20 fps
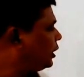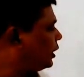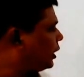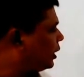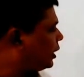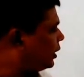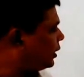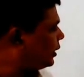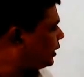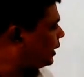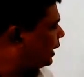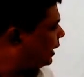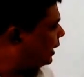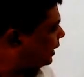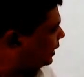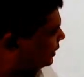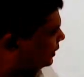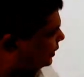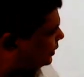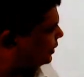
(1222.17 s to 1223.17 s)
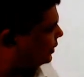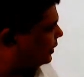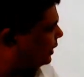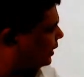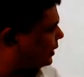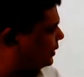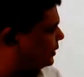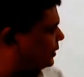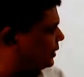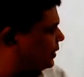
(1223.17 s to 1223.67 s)
Another
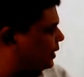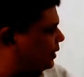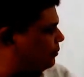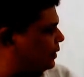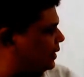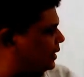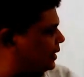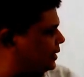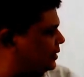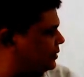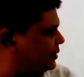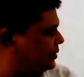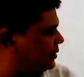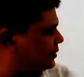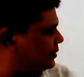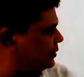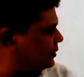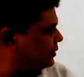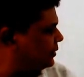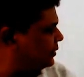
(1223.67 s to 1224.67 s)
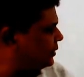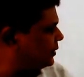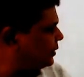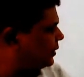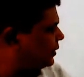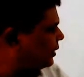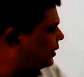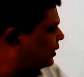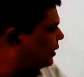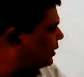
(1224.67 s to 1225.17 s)
that the NABARDs,
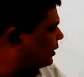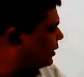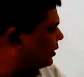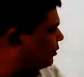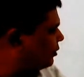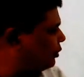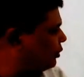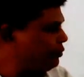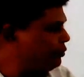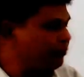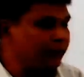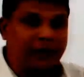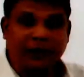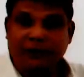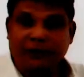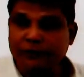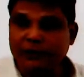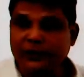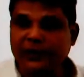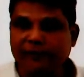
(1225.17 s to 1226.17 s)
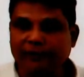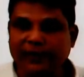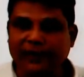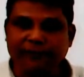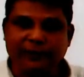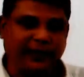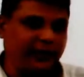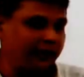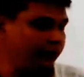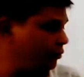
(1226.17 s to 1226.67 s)
we work with the NABARD
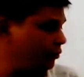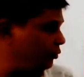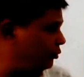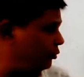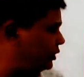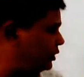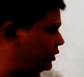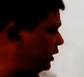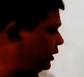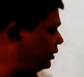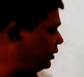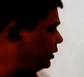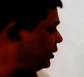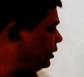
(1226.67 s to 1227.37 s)
very closely.